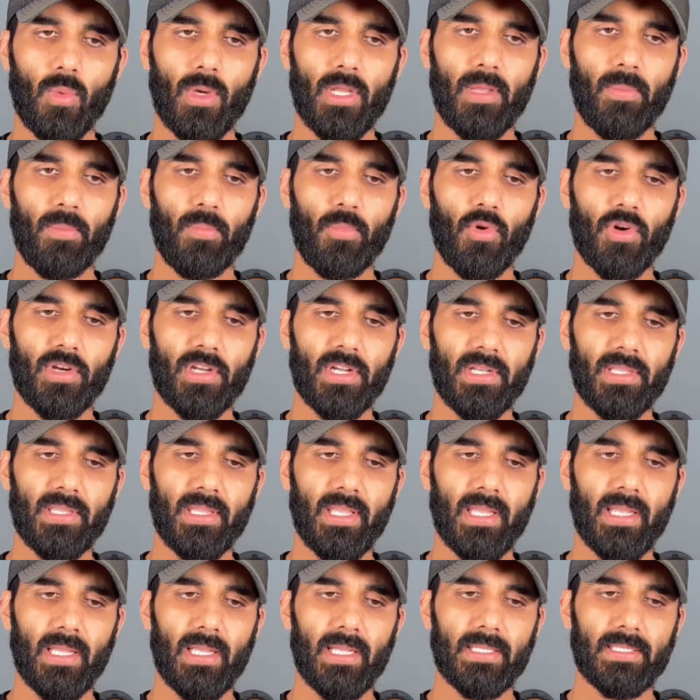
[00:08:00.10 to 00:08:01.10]
important
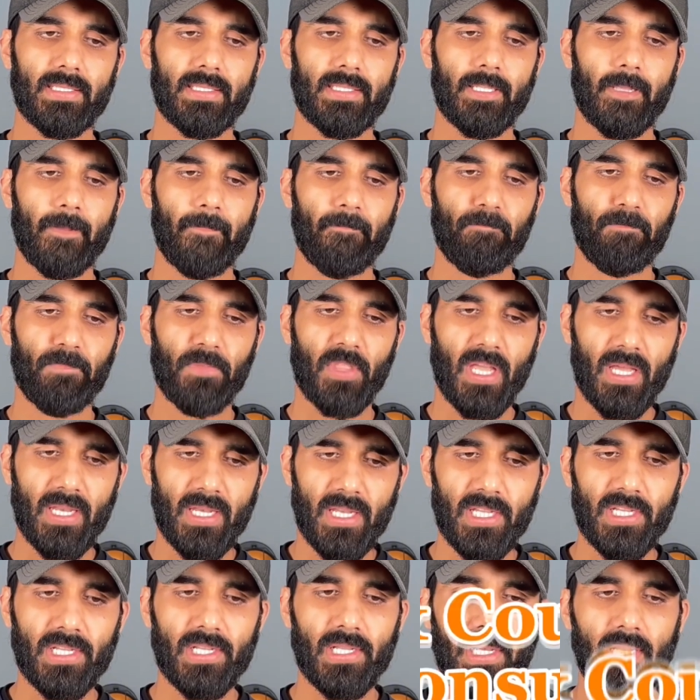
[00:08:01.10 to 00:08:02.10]
thing is,
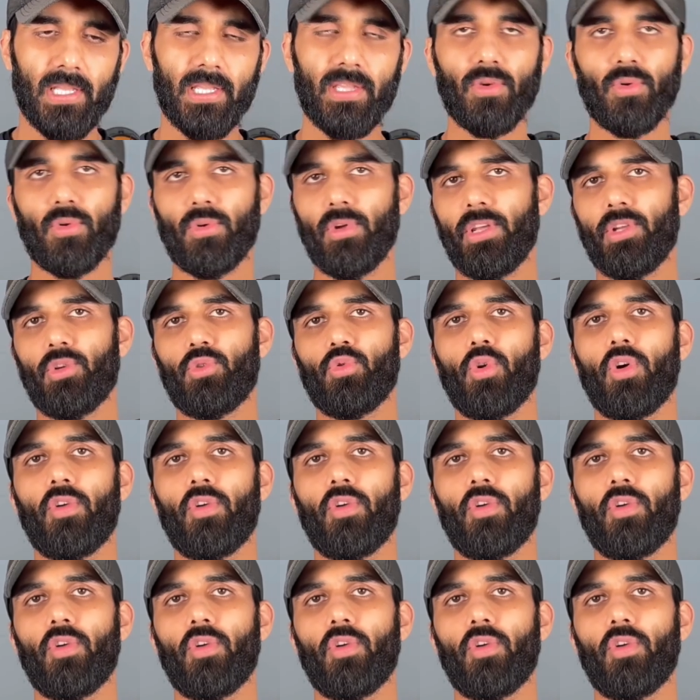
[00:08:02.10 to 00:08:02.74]
initially you're going to